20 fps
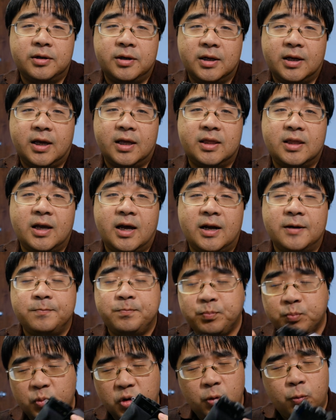to get that
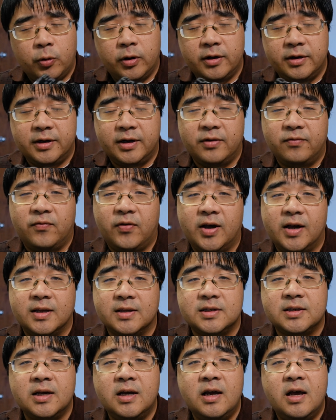well in
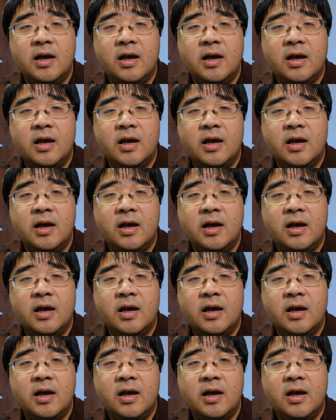advance.